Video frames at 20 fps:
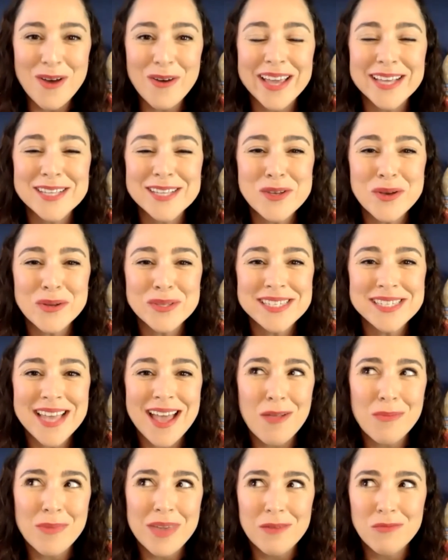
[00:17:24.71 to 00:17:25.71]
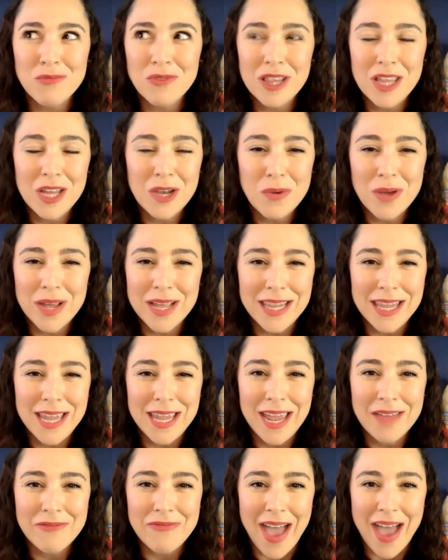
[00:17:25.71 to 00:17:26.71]
Okay, so tell me really
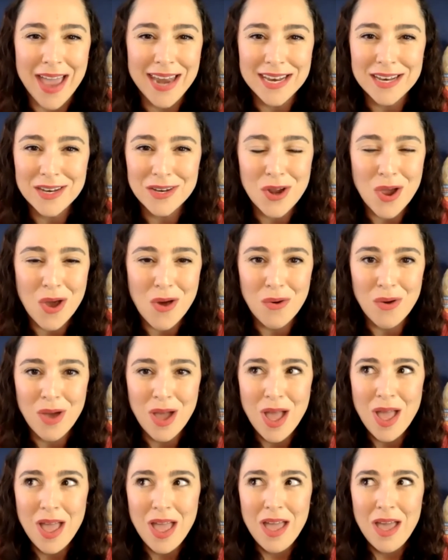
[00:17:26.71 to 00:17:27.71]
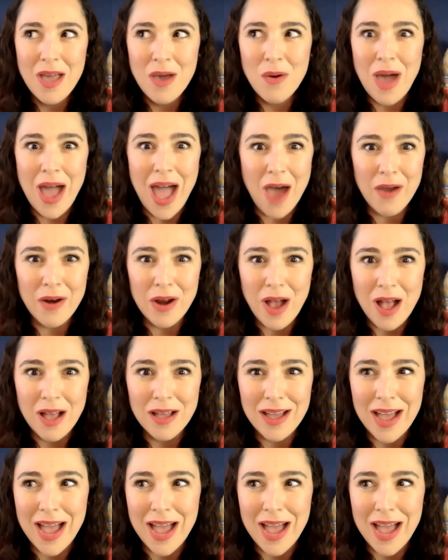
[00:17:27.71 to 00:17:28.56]
quickly, if I didn't know how to